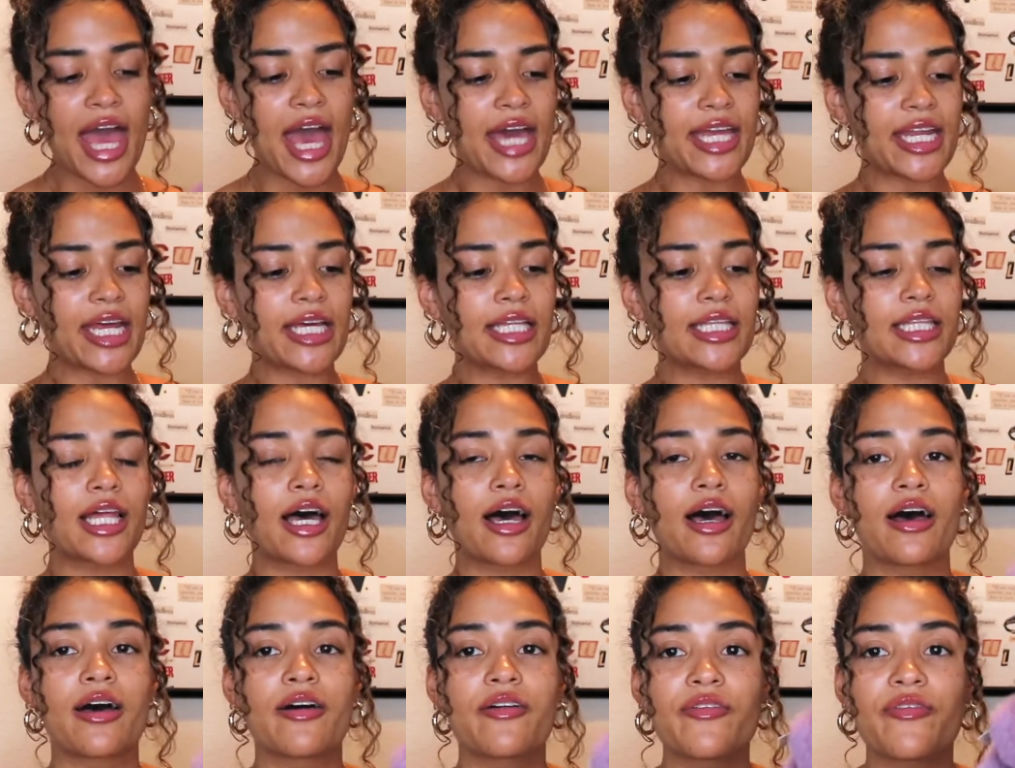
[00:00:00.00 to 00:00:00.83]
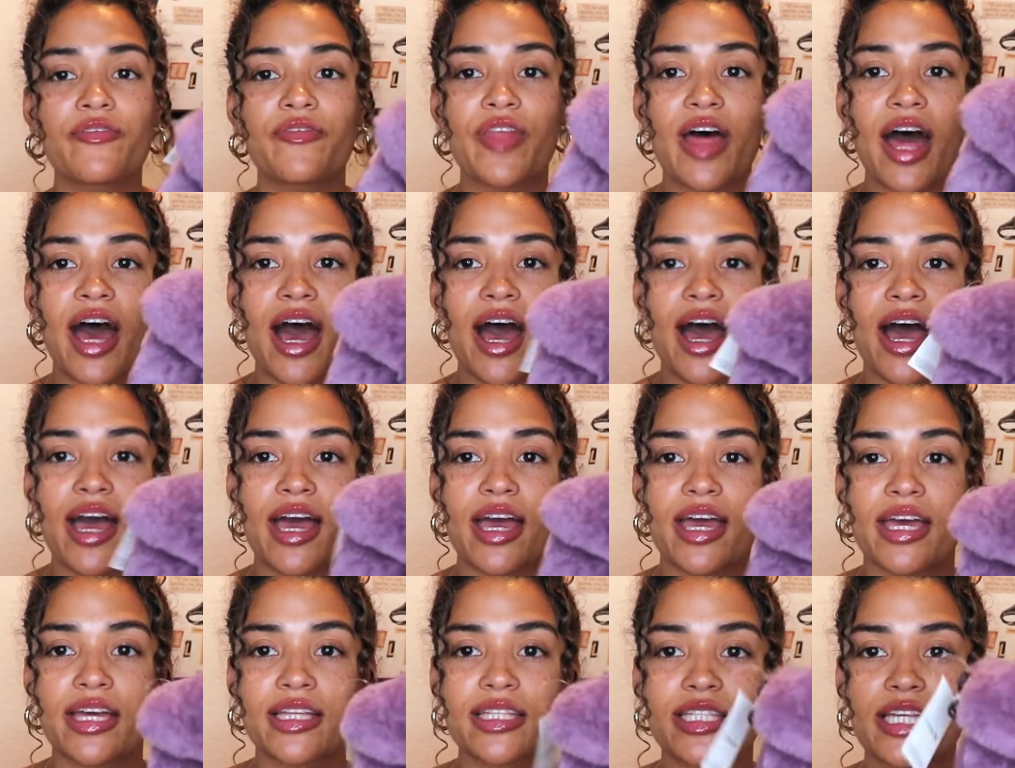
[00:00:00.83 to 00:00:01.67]
And I love
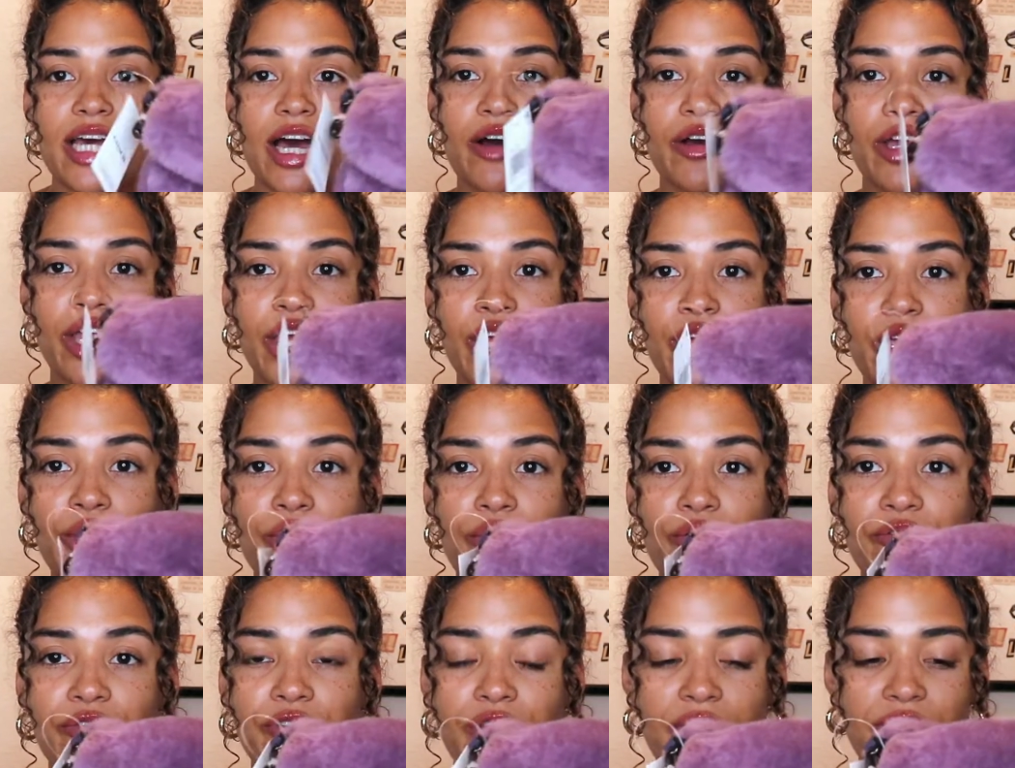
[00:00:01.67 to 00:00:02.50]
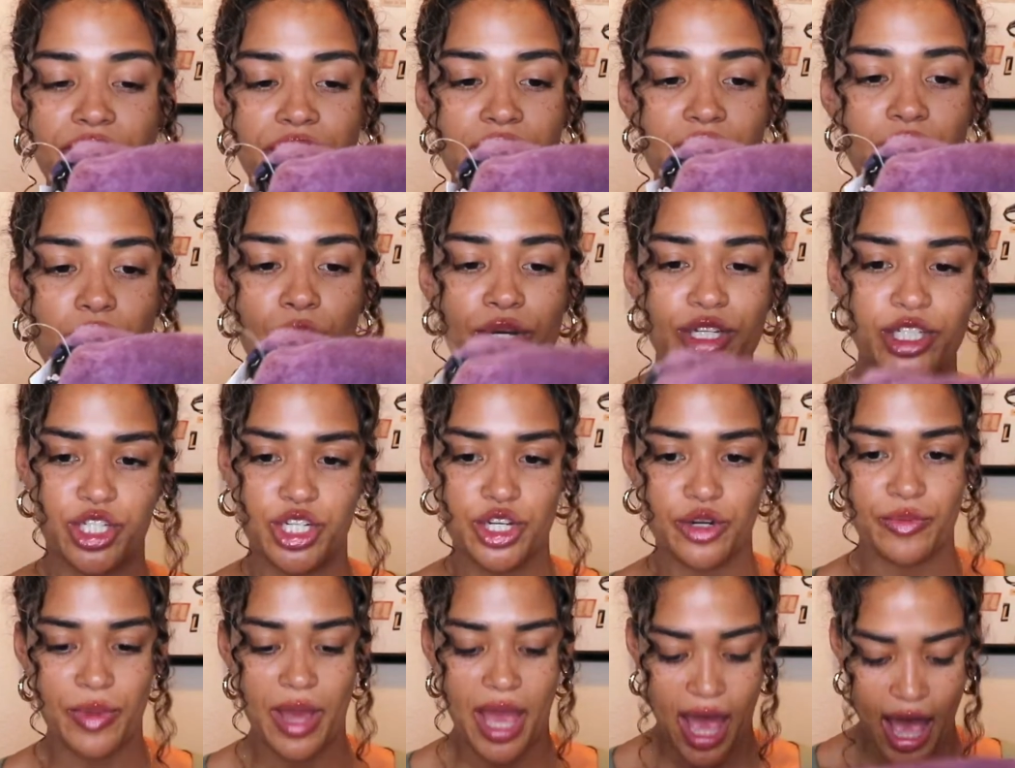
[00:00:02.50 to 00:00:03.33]
that it's a cute fluffy
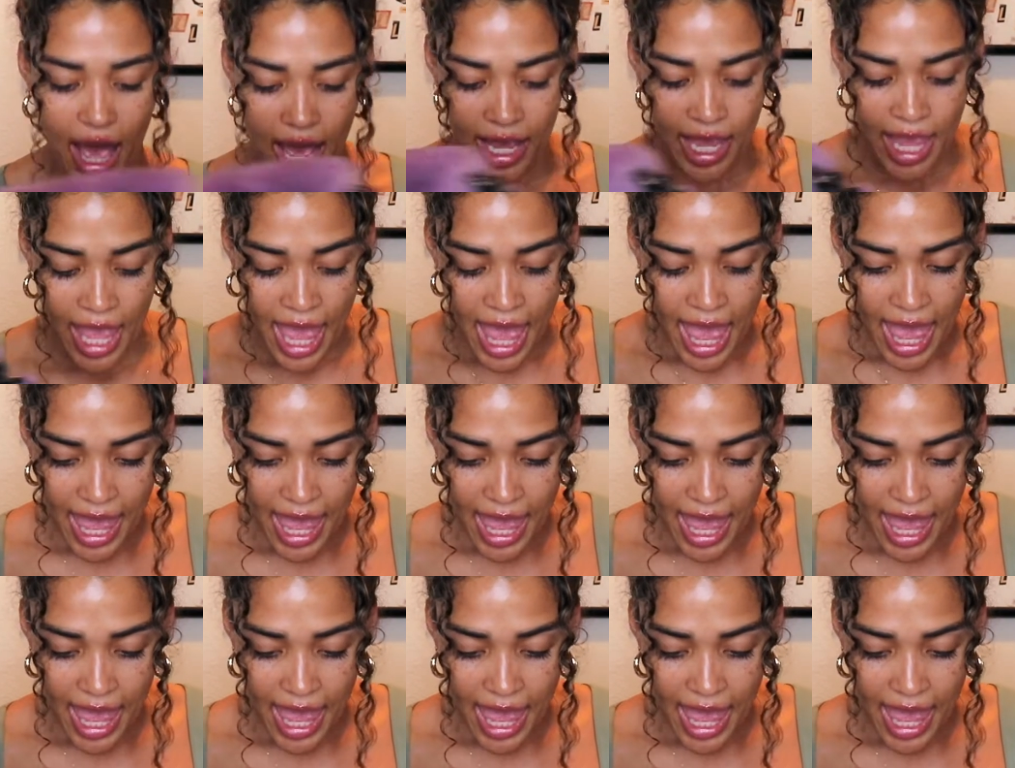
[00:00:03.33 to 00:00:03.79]
winter bag.